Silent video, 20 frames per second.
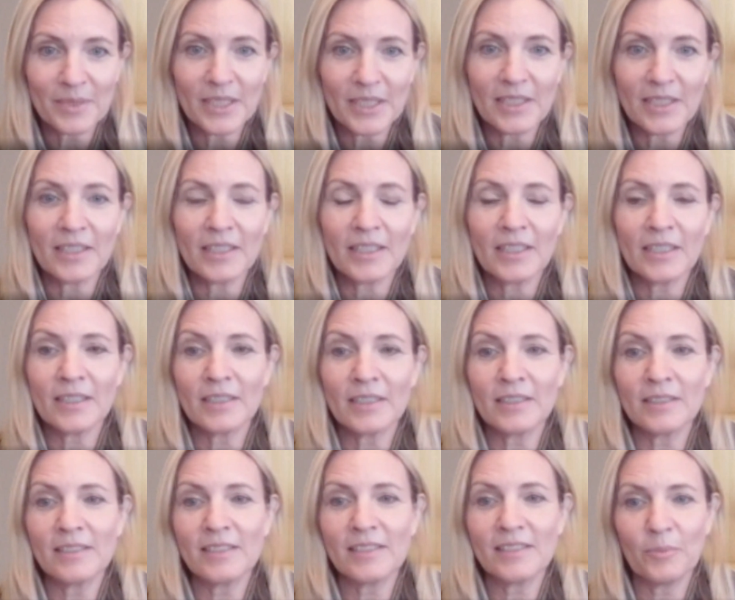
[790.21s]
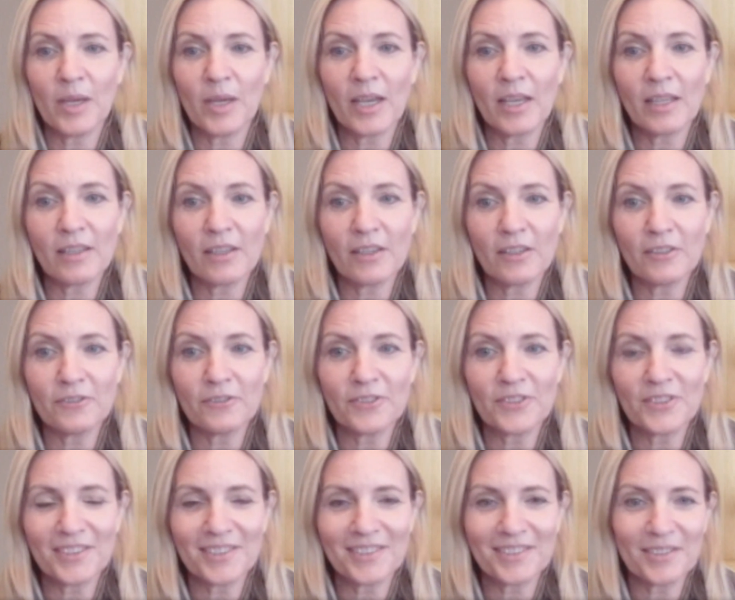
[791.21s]
And I
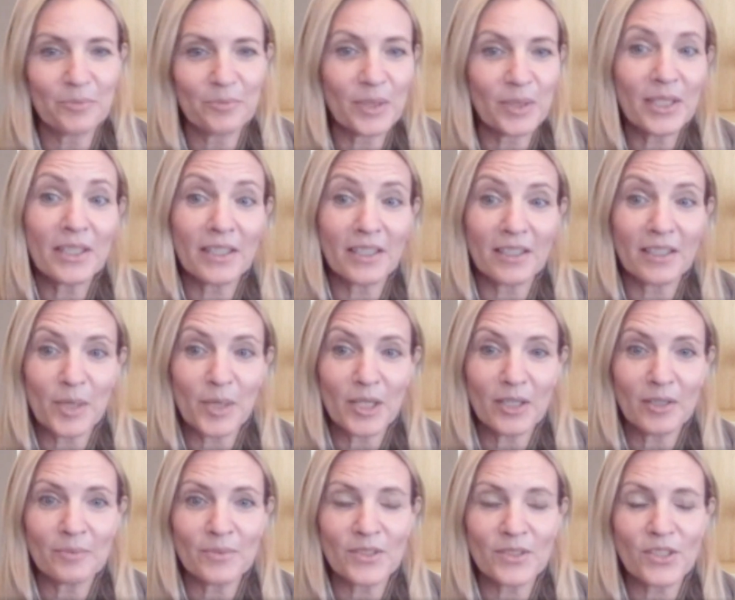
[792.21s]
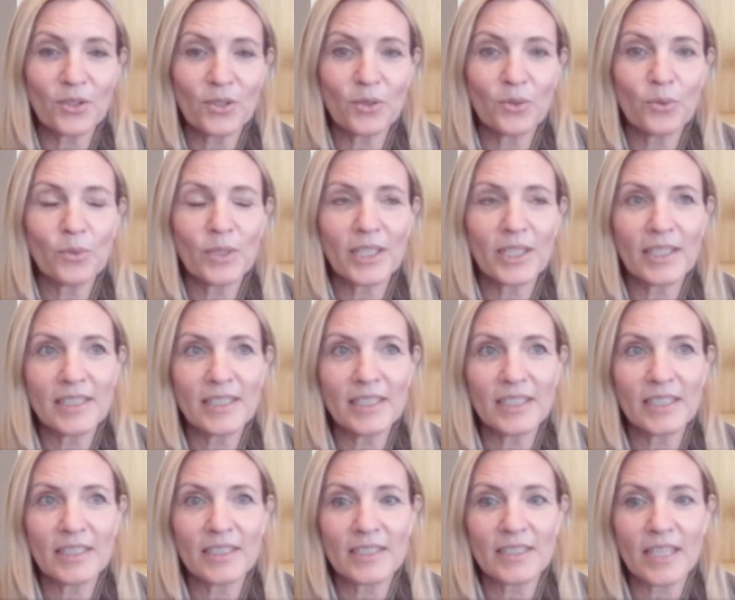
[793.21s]
loved being a mom. So what I
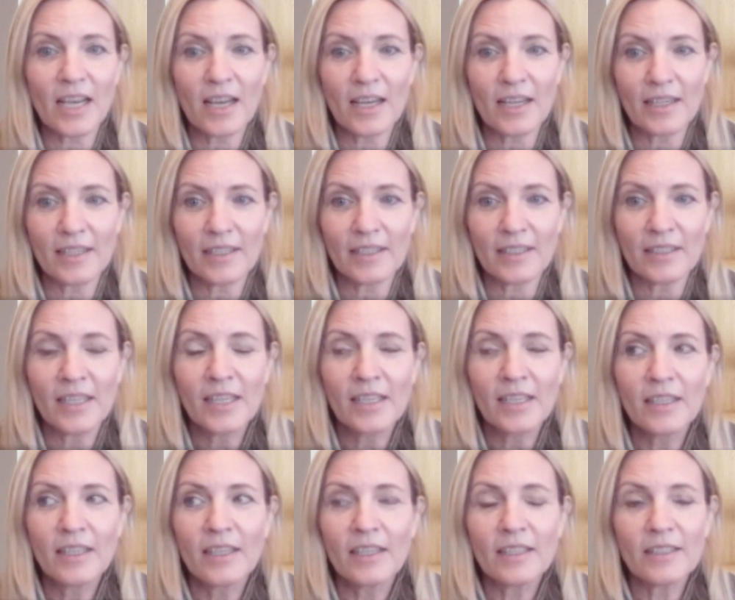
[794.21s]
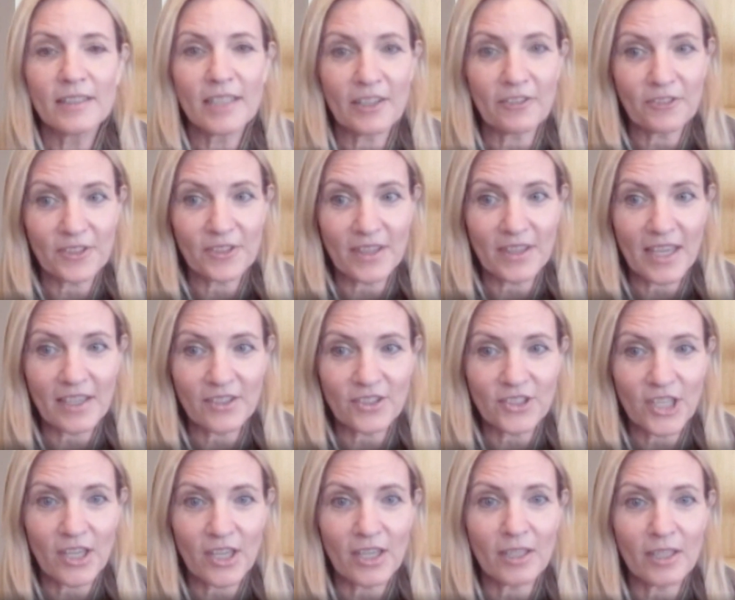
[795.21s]
did is I left that
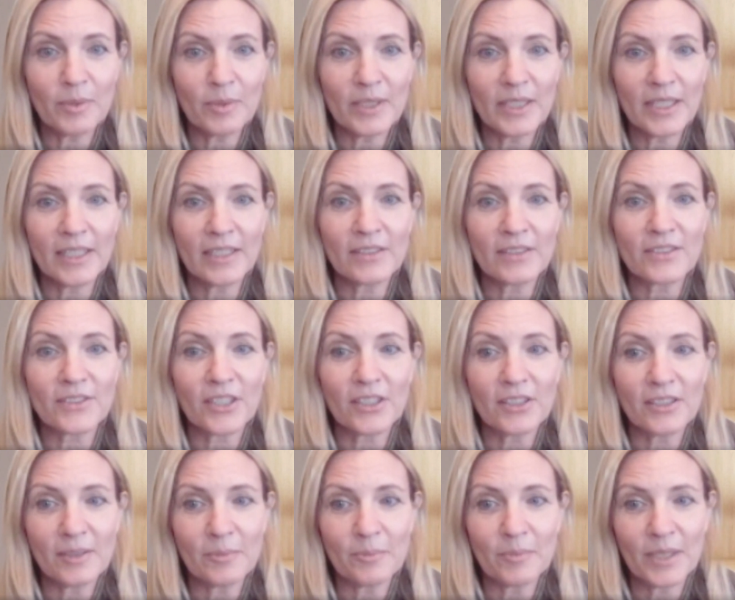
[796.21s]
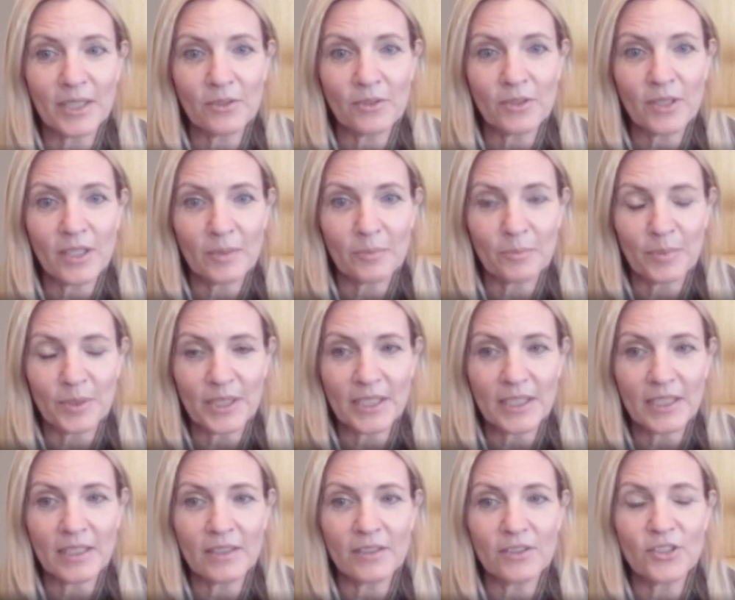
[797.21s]
job and started up my own
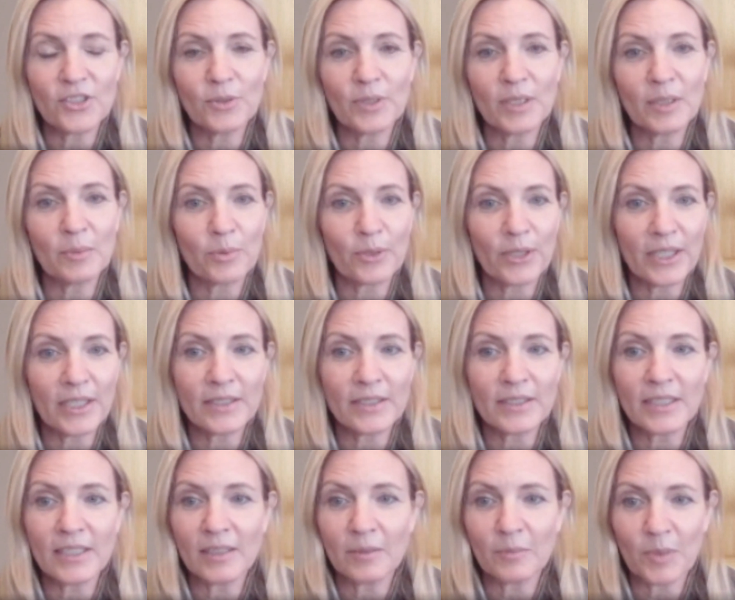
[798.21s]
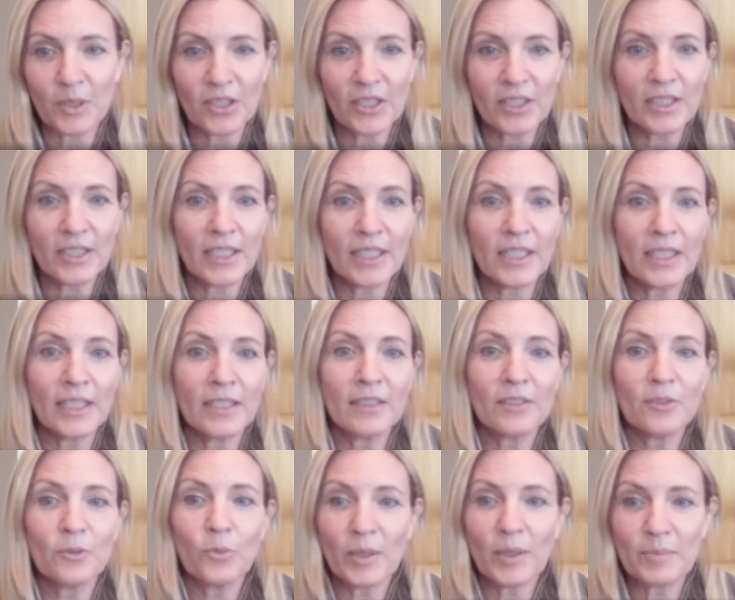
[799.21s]
company doing branding, marketing,
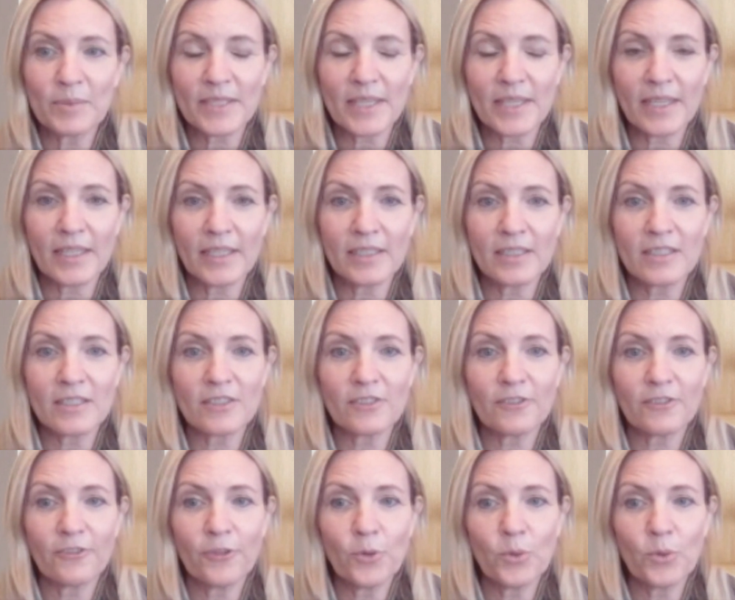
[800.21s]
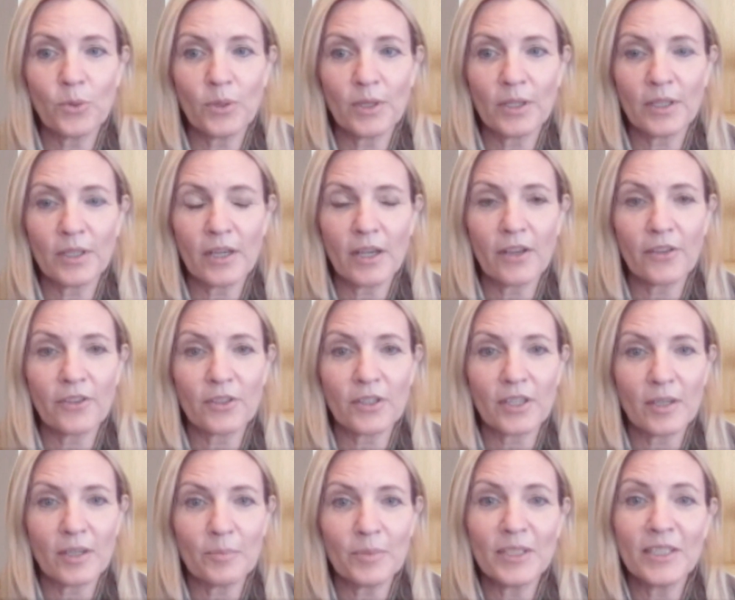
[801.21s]
websites for other
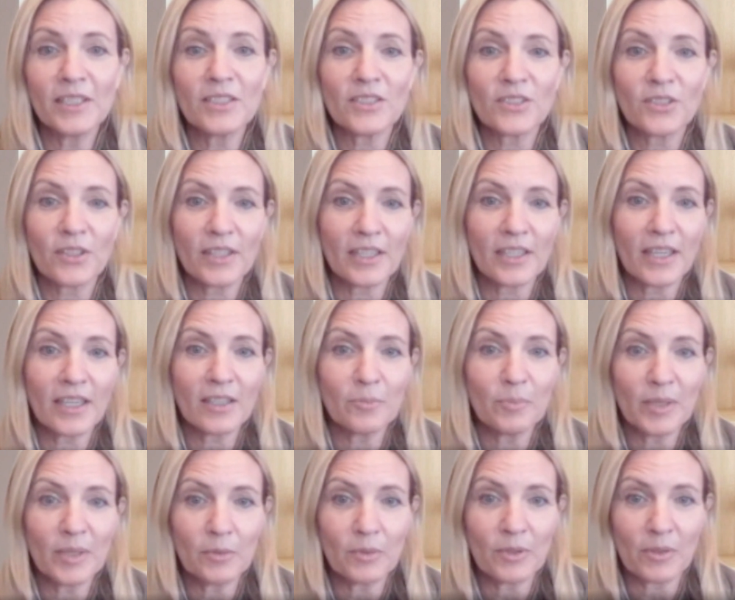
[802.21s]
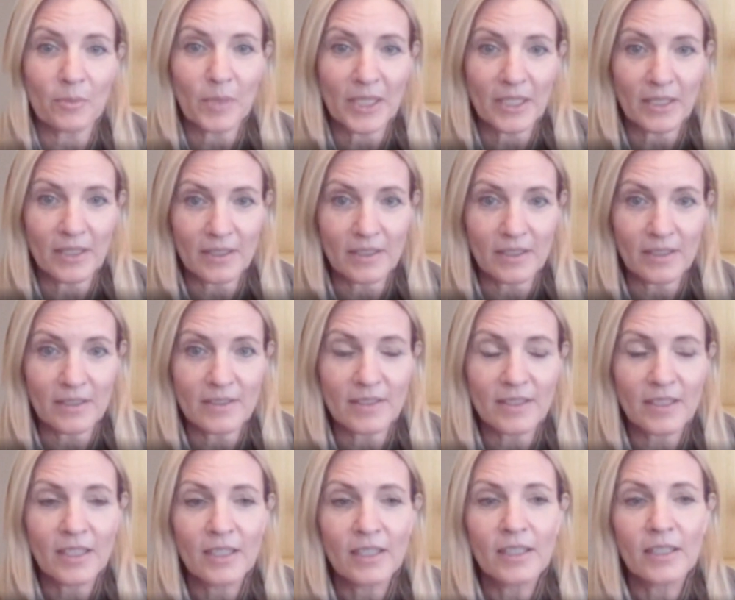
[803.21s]
companies so that I could be with my kids
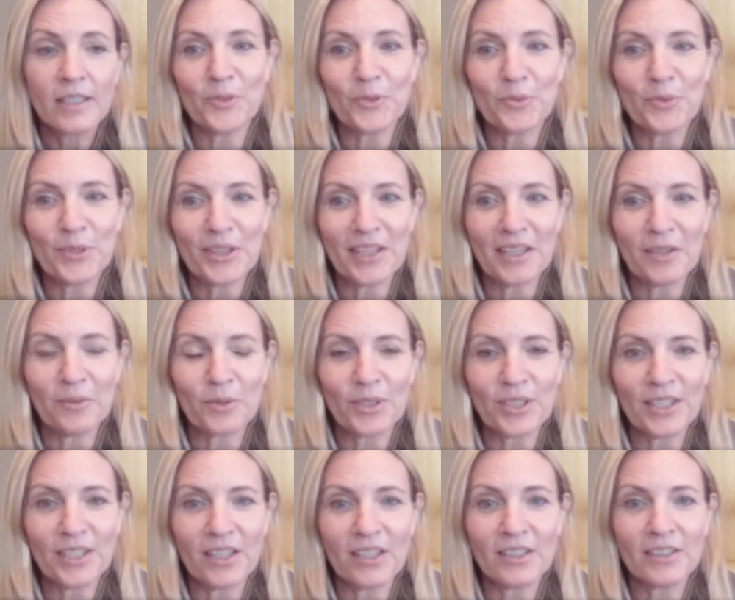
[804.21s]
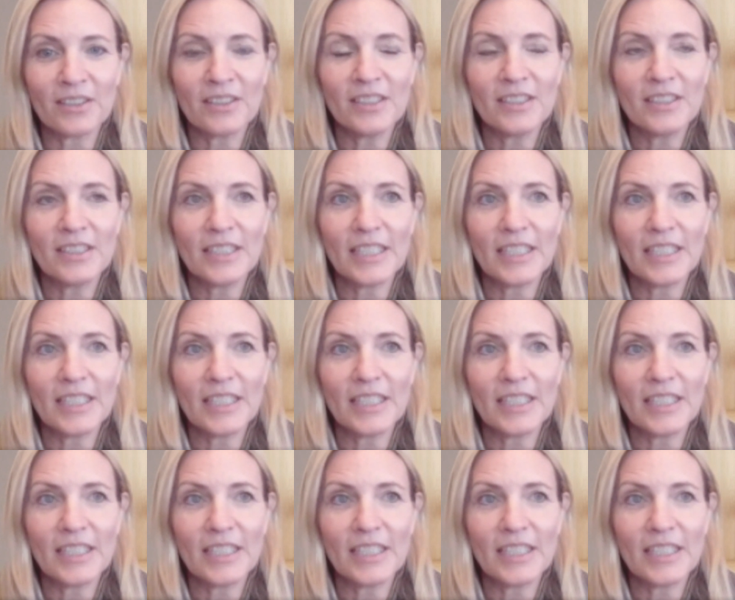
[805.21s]
when they were young.